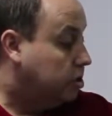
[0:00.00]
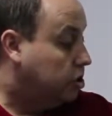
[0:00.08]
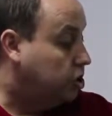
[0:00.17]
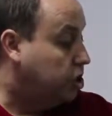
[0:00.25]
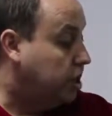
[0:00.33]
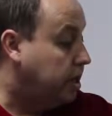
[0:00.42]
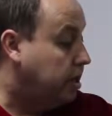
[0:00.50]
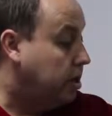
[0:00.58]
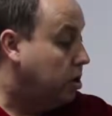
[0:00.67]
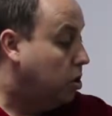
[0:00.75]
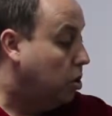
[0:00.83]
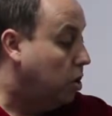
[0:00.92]

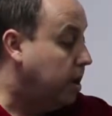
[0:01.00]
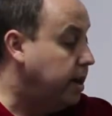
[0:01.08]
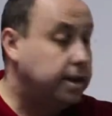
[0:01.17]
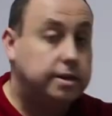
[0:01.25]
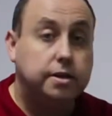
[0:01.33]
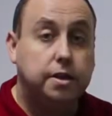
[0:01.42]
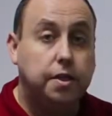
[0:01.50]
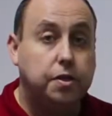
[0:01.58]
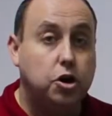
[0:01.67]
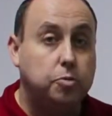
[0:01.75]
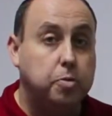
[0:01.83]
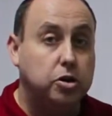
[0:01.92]
she, or it, the
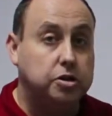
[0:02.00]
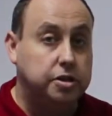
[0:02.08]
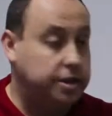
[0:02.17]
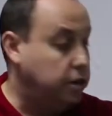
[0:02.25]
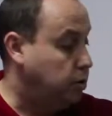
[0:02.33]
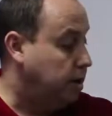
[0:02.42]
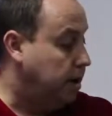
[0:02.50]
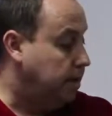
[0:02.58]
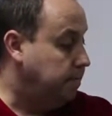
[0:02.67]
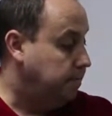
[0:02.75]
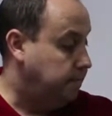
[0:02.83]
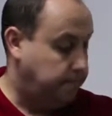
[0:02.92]
third person
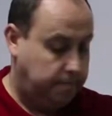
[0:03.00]
singular,